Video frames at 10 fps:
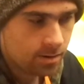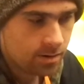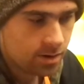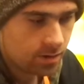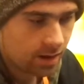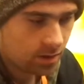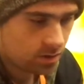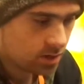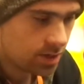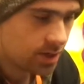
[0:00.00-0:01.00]
Know how
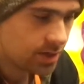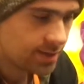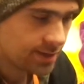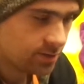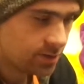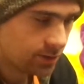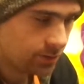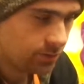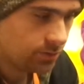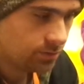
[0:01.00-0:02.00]
long you can stay in suit.
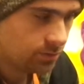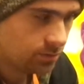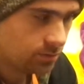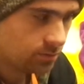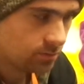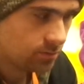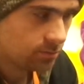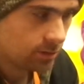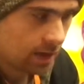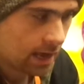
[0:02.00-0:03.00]

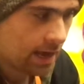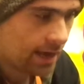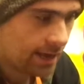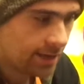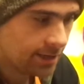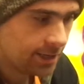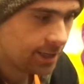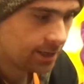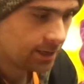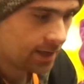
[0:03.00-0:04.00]
I did it
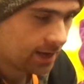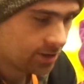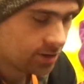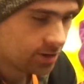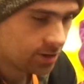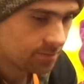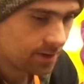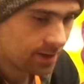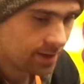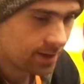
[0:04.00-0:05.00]
last year
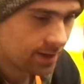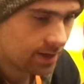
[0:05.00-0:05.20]
by